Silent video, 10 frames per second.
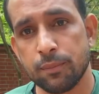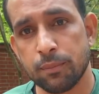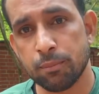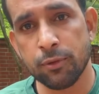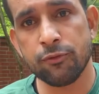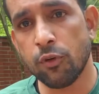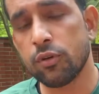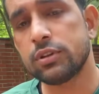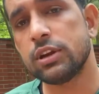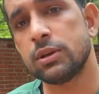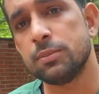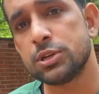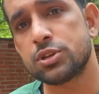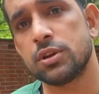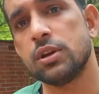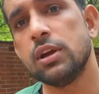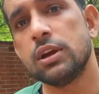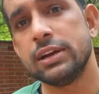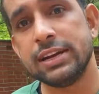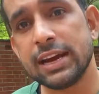Before the admission
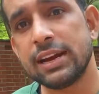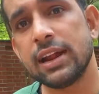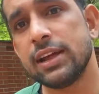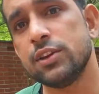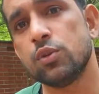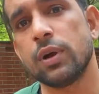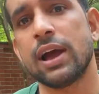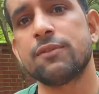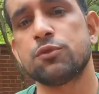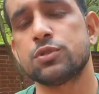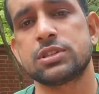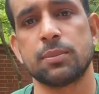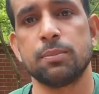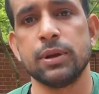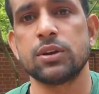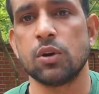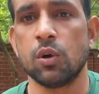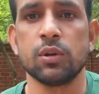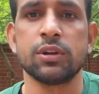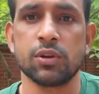deadline, you have to submit
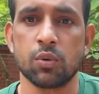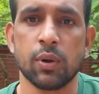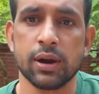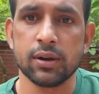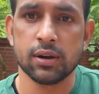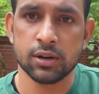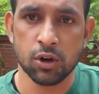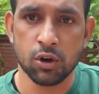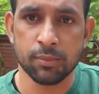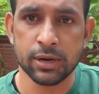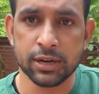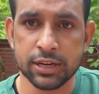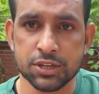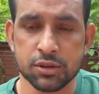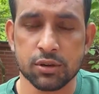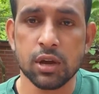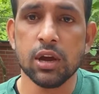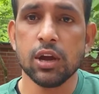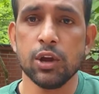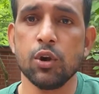all the required documentation.
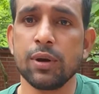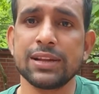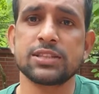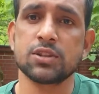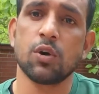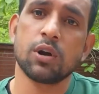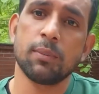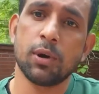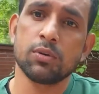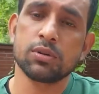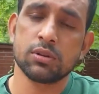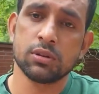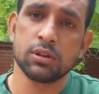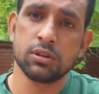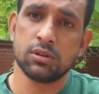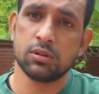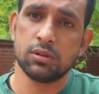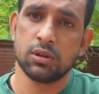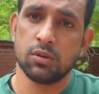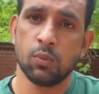Now let's talk about
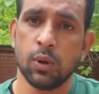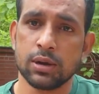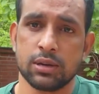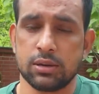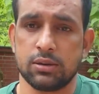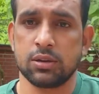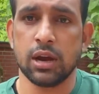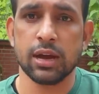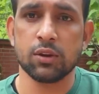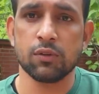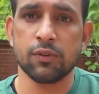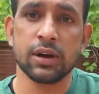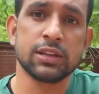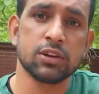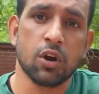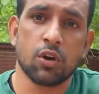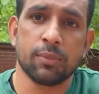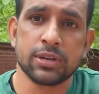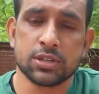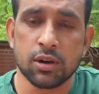what kind of other
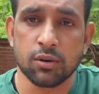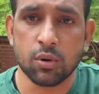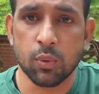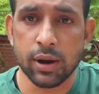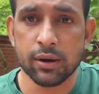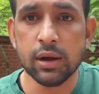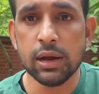documents are required.